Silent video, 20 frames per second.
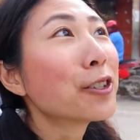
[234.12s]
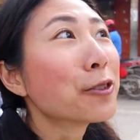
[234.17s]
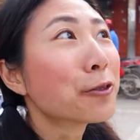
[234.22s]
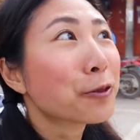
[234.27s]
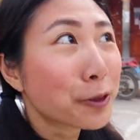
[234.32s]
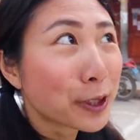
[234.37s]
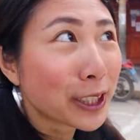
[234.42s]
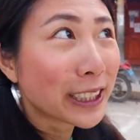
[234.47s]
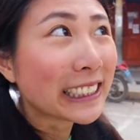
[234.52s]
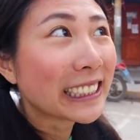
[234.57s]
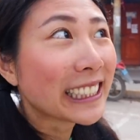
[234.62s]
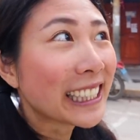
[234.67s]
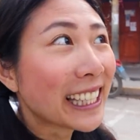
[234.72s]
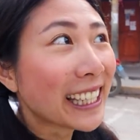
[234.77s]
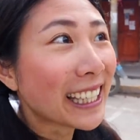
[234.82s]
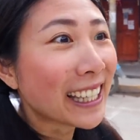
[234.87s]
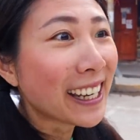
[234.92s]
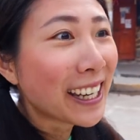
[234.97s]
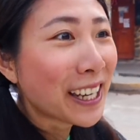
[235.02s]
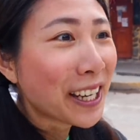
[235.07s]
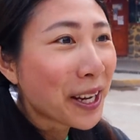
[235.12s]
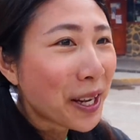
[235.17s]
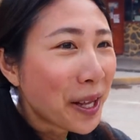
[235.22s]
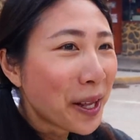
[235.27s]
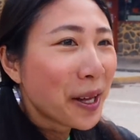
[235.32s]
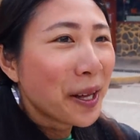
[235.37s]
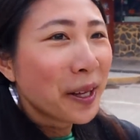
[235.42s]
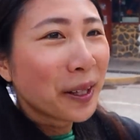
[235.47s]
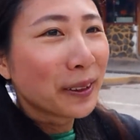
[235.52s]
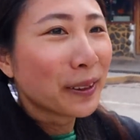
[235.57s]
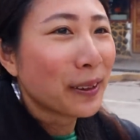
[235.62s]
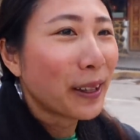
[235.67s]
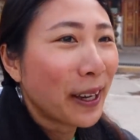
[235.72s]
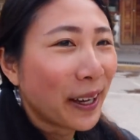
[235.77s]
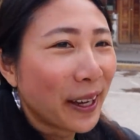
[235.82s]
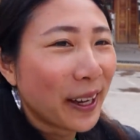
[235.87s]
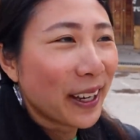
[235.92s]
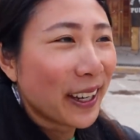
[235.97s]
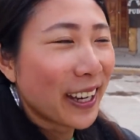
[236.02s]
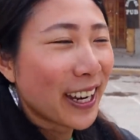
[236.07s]
a really
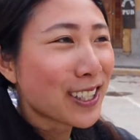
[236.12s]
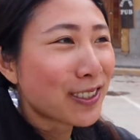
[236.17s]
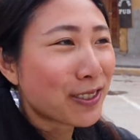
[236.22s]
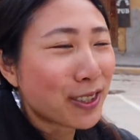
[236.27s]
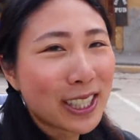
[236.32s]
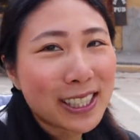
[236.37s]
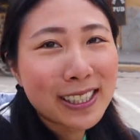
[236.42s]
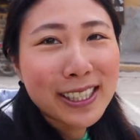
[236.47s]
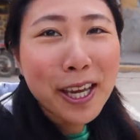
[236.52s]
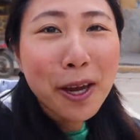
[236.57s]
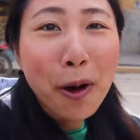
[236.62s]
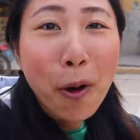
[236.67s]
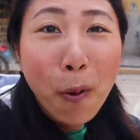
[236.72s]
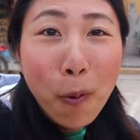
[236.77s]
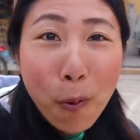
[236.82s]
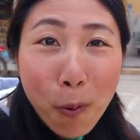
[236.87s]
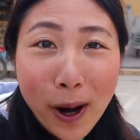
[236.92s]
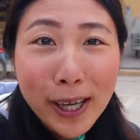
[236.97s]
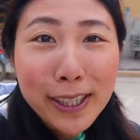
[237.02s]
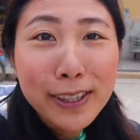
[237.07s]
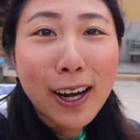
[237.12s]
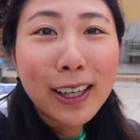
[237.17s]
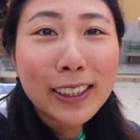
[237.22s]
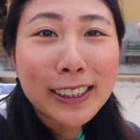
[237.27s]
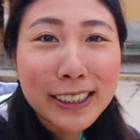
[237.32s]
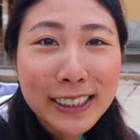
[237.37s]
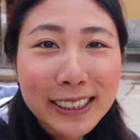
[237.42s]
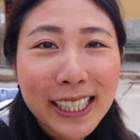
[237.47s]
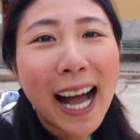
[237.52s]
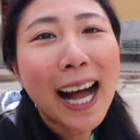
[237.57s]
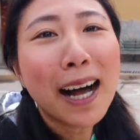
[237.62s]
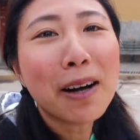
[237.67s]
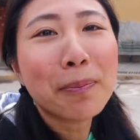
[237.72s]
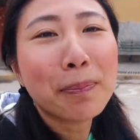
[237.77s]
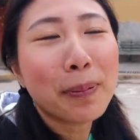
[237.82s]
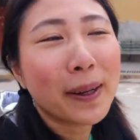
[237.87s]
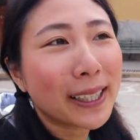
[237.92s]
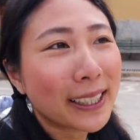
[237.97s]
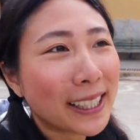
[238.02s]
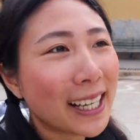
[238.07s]
like interesting $1
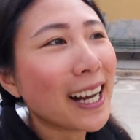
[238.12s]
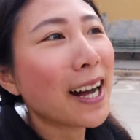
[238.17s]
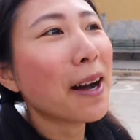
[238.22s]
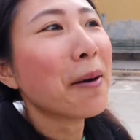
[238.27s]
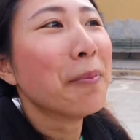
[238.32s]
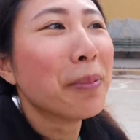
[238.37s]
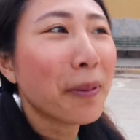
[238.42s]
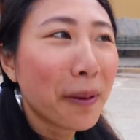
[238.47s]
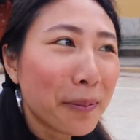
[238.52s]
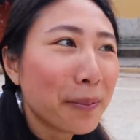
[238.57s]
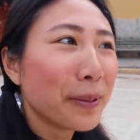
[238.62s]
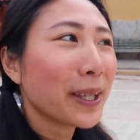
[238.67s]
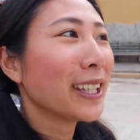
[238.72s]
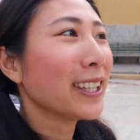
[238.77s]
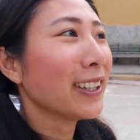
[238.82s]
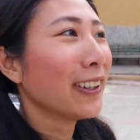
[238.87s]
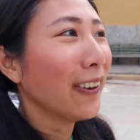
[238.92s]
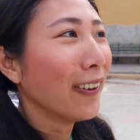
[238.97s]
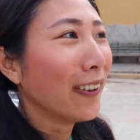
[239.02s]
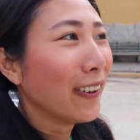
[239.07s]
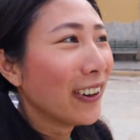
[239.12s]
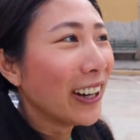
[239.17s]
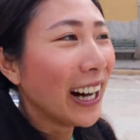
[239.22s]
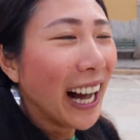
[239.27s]
alpaca BBQ.